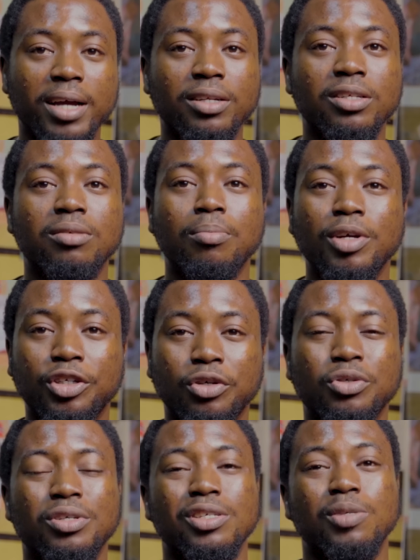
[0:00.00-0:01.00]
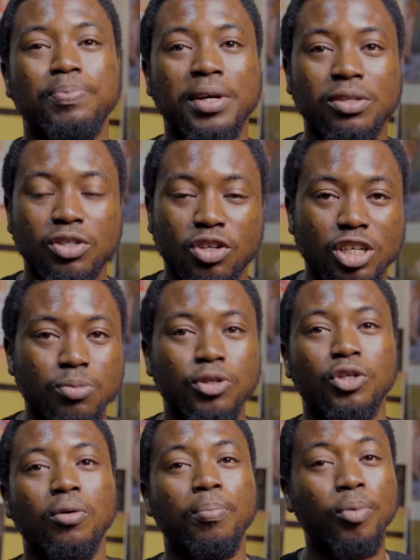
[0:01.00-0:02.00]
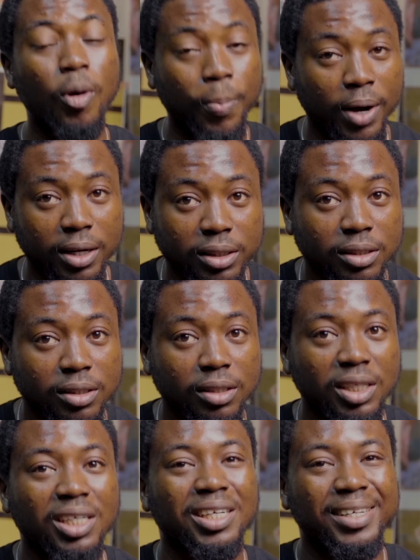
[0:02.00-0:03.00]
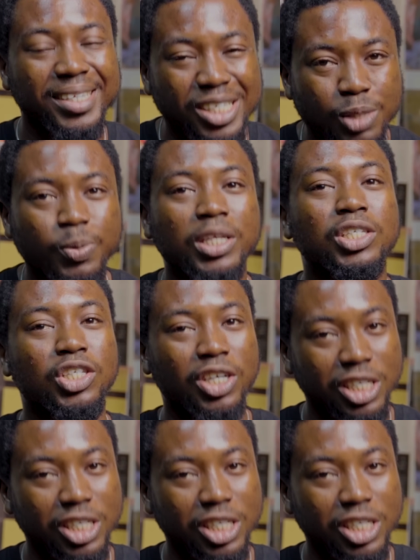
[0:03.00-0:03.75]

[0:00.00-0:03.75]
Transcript: buying it, make sure you inspect the transmission properly. Inspect the